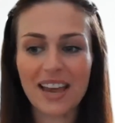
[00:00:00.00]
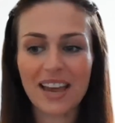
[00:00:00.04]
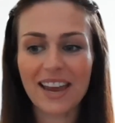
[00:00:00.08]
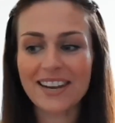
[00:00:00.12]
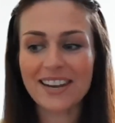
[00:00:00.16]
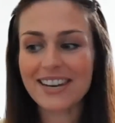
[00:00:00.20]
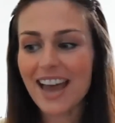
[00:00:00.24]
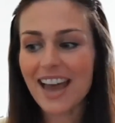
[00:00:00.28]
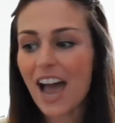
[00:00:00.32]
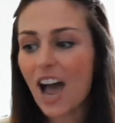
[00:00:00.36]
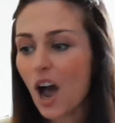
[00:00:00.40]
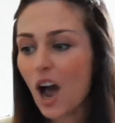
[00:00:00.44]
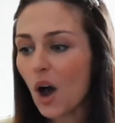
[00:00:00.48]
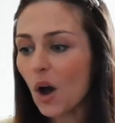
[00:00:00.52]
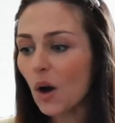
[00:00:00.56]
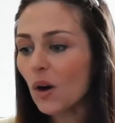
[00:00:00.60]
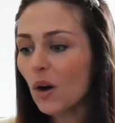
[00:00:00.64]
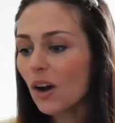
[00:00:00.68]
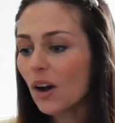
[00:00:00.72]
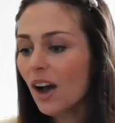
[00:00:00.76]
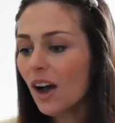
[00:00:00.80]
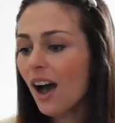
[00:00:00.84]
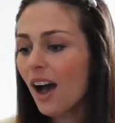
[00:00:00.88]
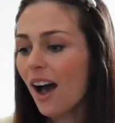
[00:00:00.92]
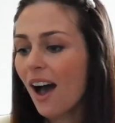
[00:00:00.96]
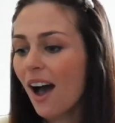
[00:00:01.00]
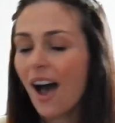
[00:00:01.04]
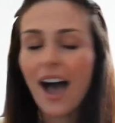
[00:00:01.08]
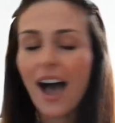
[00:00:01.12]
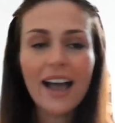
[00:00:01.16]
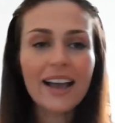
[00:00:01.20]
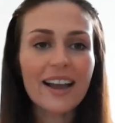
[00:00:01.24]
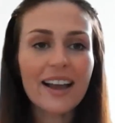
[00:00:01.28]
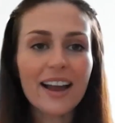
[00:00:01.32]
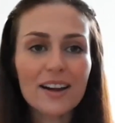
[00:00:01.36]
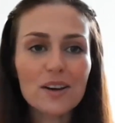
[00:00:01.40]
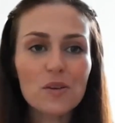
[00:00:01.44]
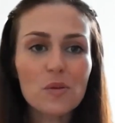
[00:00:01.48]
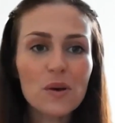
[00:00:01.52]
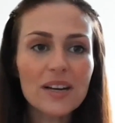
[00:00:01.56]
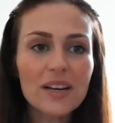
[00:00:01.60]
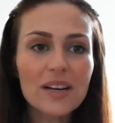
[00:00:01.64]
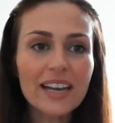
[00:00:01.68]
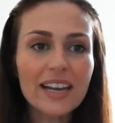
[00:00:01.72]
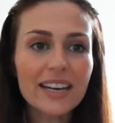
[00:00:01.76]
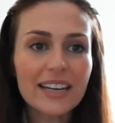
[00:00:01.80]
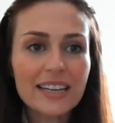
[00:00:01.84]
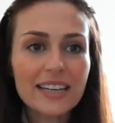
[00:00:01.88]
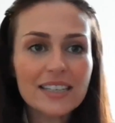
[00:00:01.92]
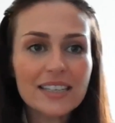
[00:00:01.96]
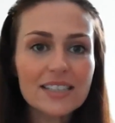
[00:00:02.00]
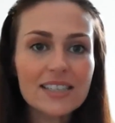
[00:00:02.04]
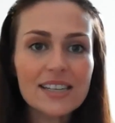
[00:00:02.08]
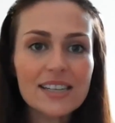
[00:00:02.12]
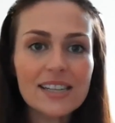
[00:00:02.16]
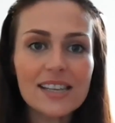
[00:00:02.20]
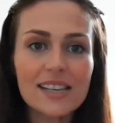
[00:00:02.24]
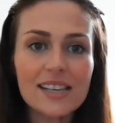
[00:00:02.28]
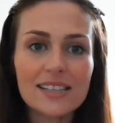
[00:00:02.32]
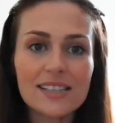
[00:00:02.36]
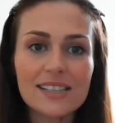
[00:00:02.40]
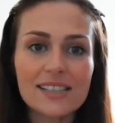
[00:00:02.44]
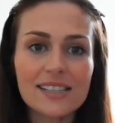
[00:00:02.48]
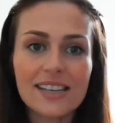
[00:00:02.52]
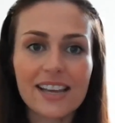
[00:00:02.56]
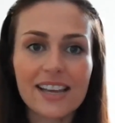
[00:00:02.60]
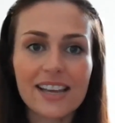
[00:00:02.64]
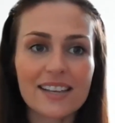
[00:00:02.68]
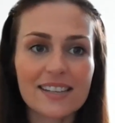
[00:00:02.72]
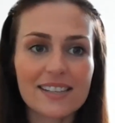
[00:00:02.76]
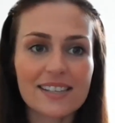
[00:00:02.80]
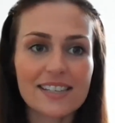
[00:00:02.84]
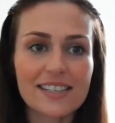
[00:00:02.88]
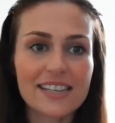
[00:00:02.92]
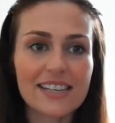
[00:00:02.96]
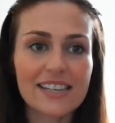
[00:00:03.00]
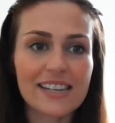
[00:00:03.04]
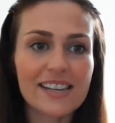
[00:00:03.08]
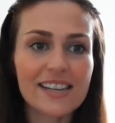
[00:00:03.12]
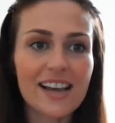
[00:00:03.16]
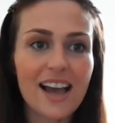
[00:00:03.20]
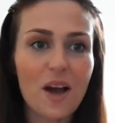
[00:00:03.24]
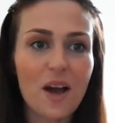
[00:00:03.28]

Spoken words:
And now I kind of want to get into this, Kingsley.